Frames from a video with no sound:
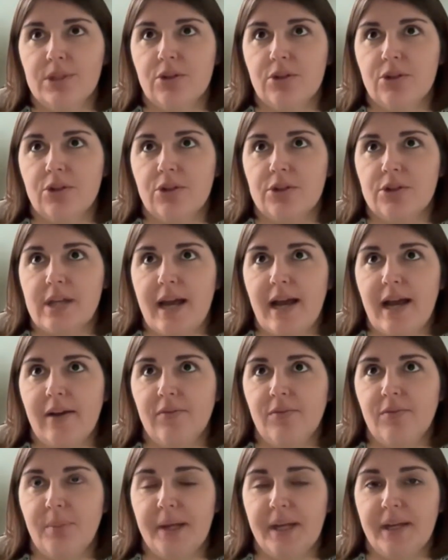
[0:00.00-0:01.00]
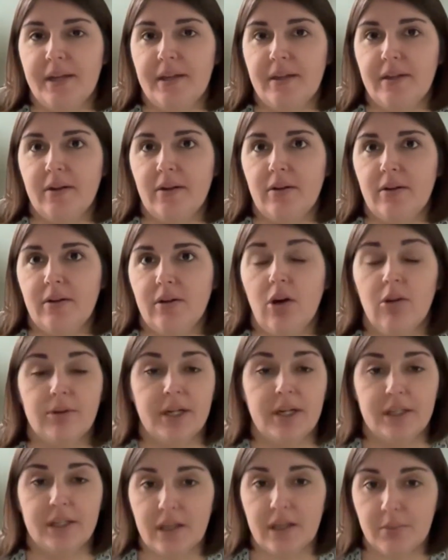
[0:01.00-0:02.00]
researchers have been
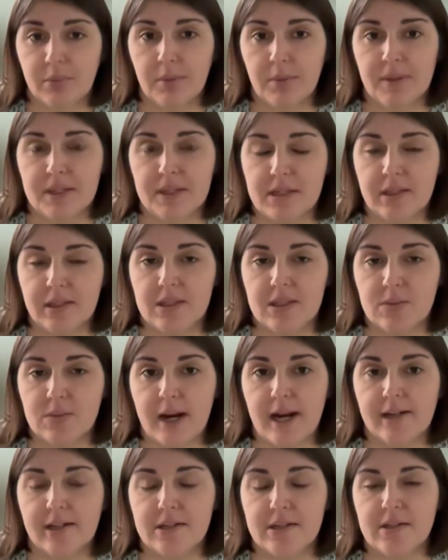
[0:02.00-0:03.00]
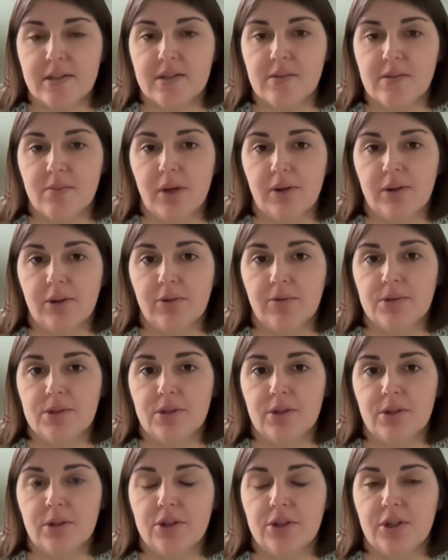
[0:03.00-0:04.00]
already implementing these practices among their
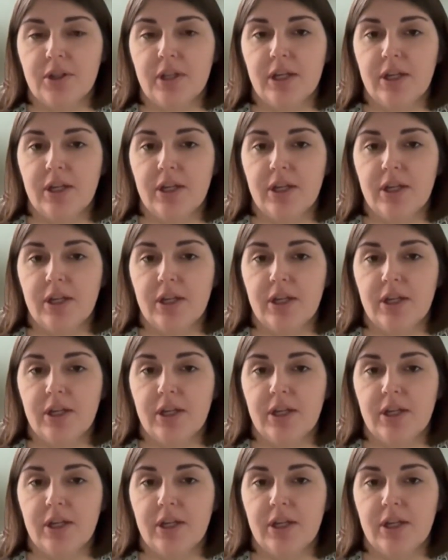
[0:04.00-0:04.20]
research,